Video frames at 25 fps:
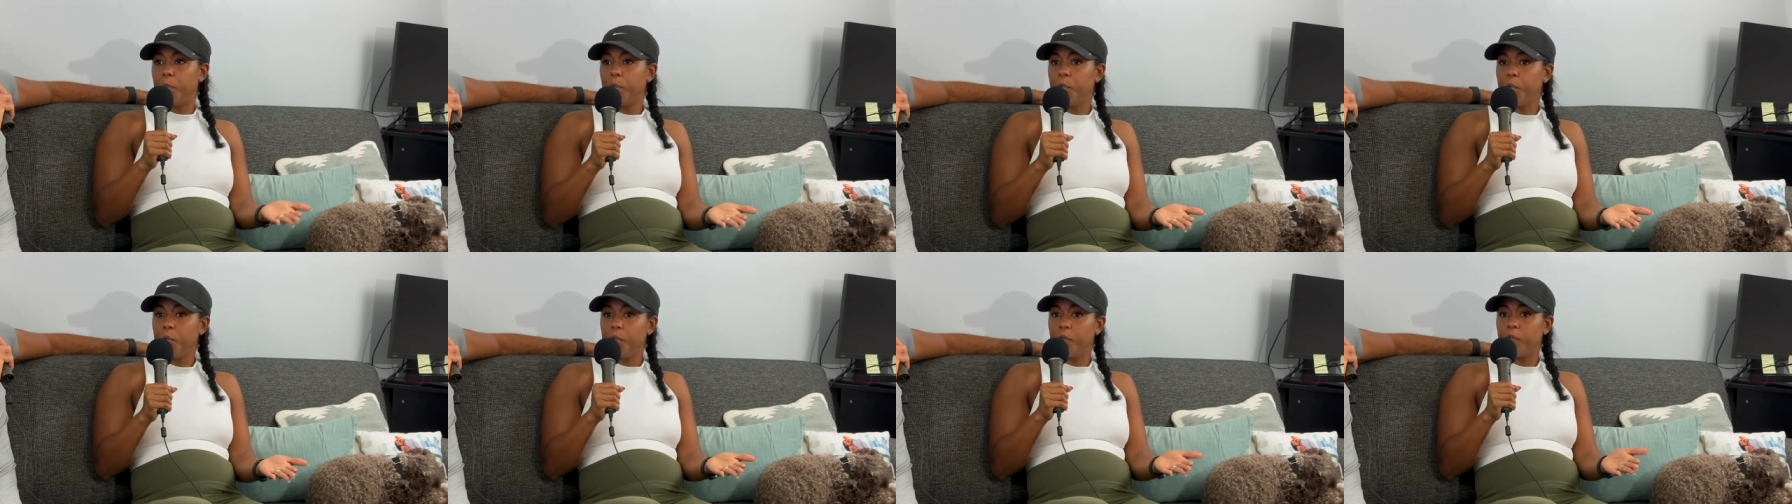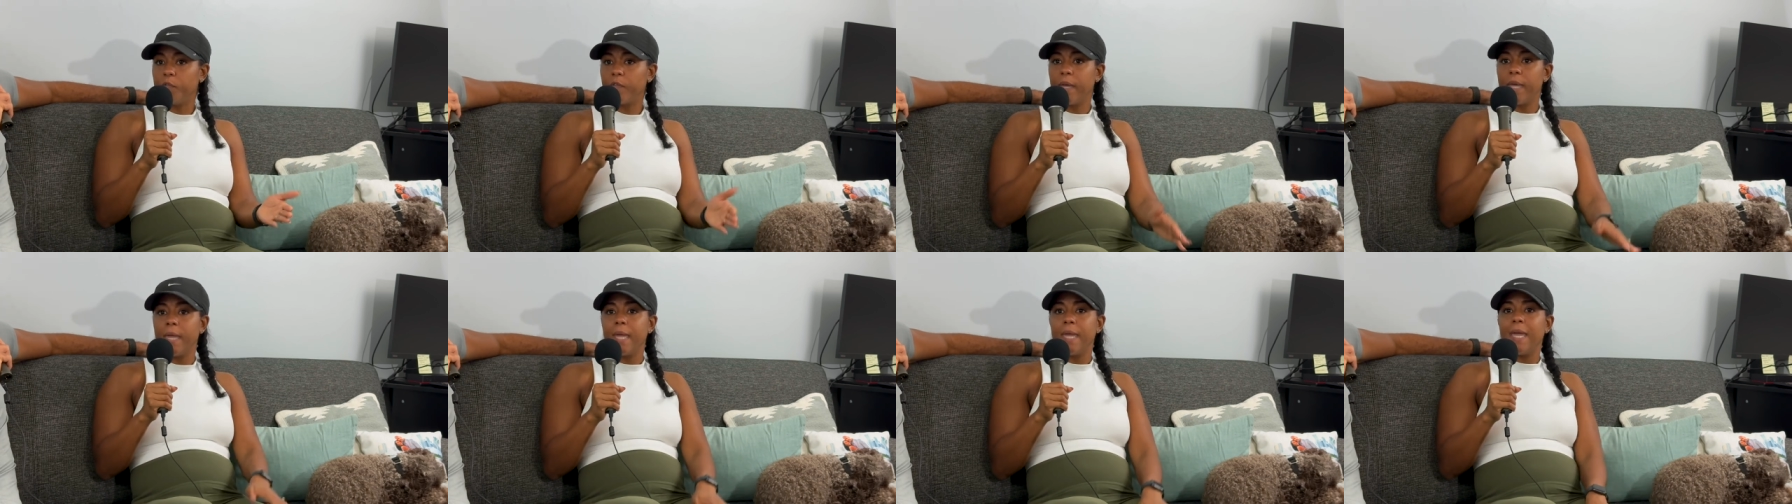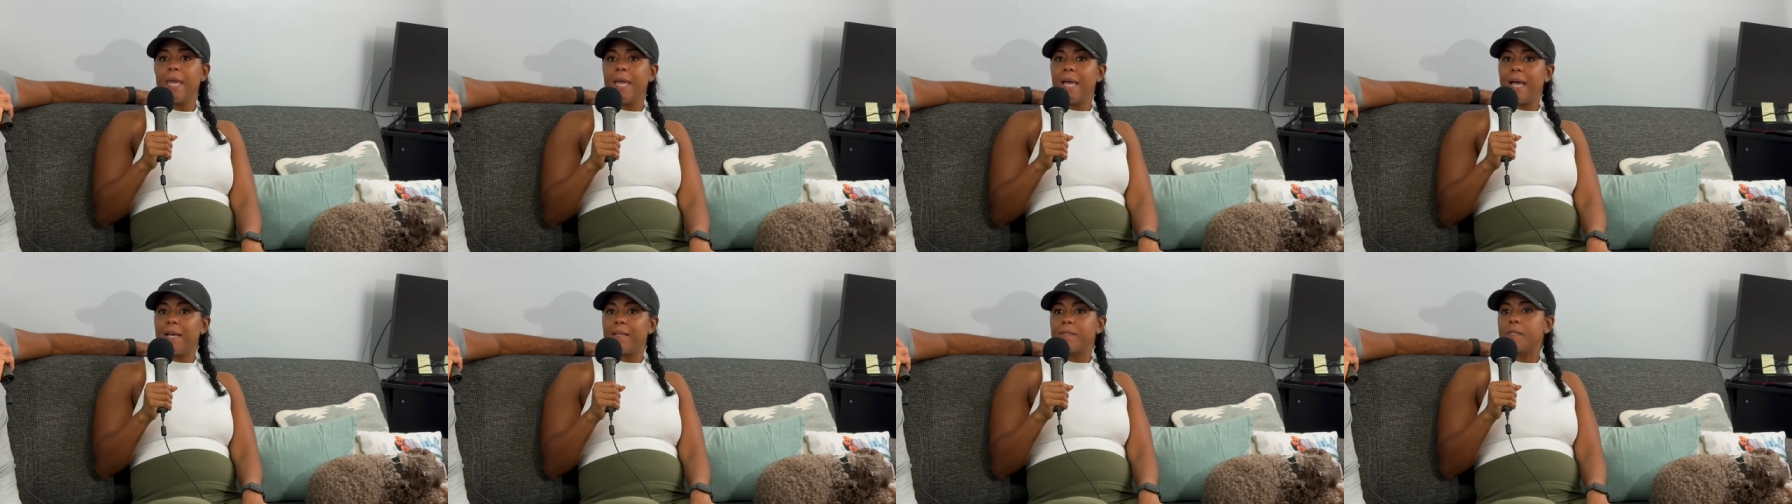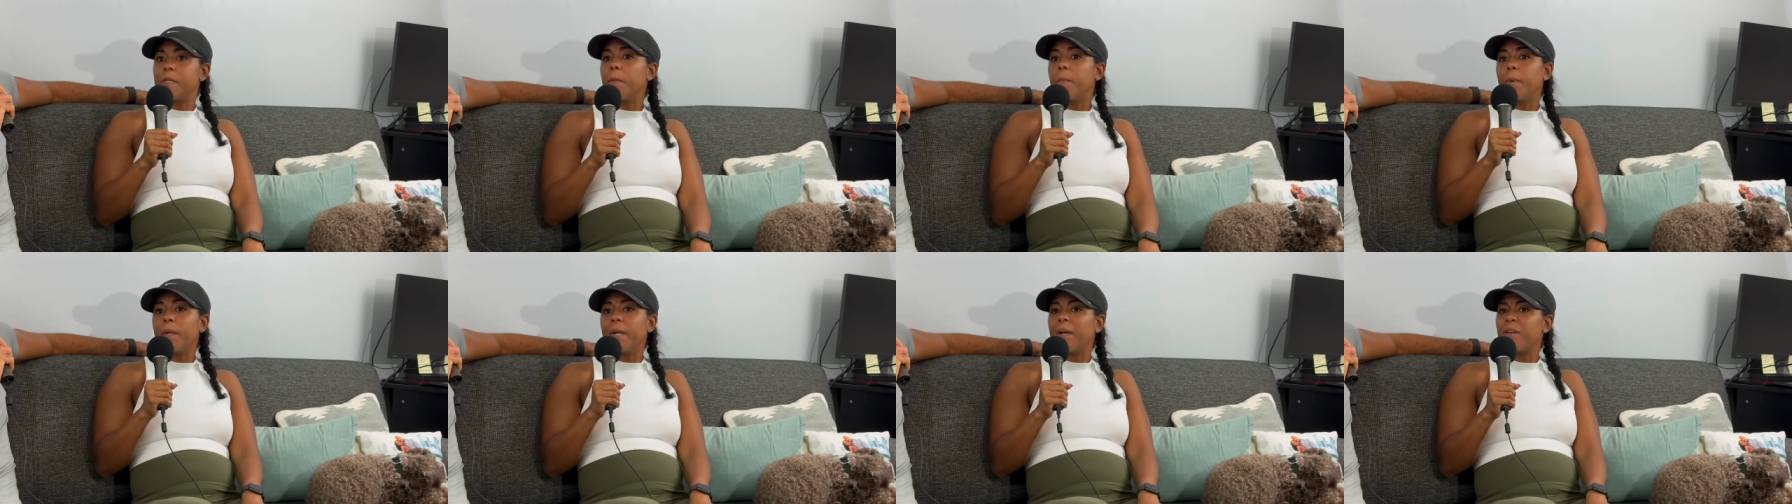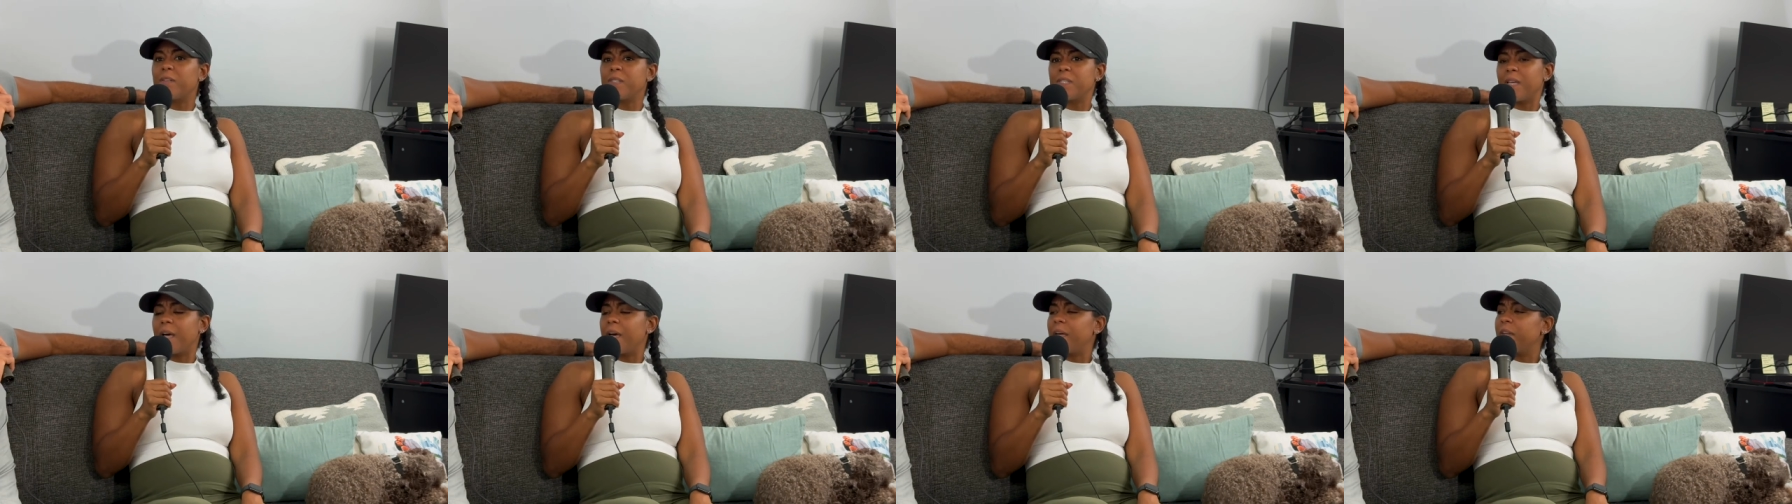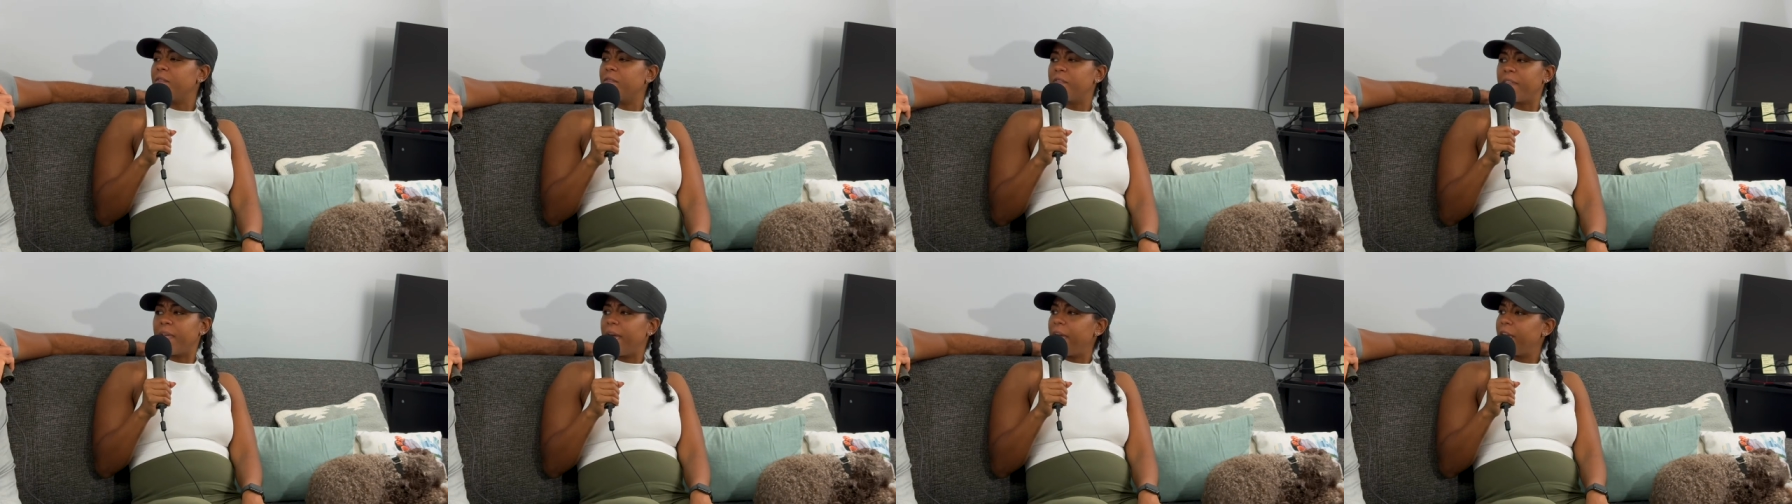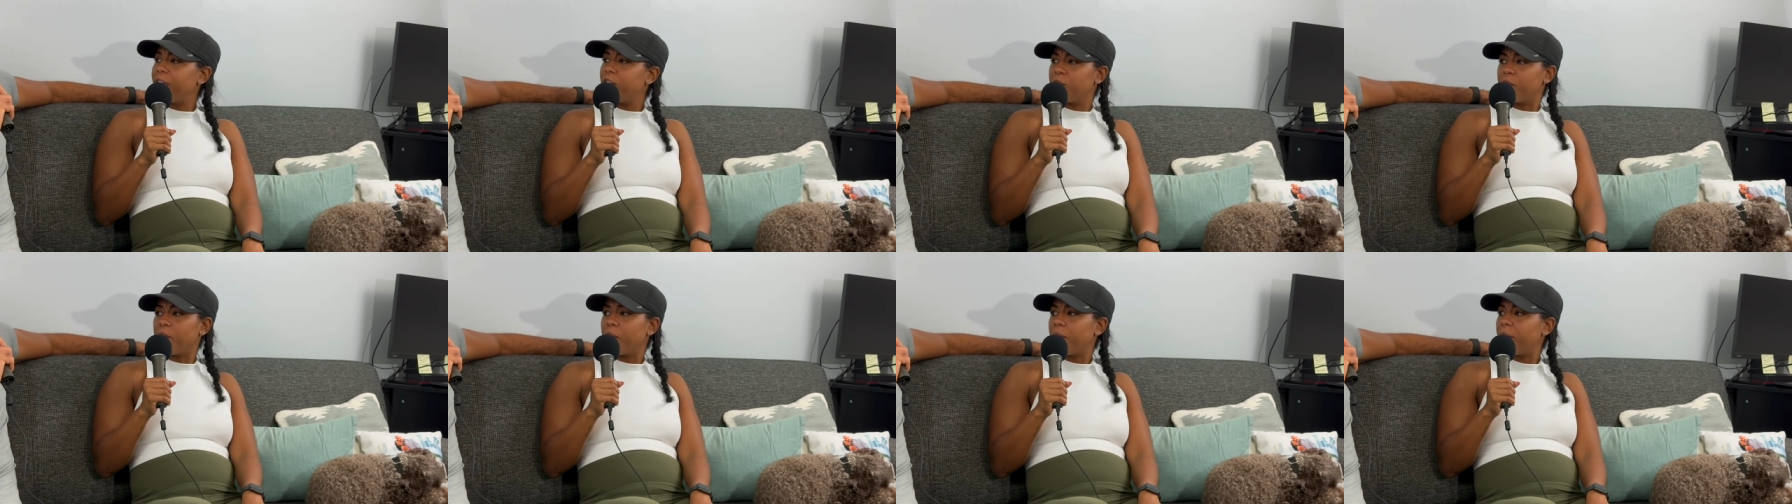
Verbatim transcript: a move. I said, but outside of that, you know,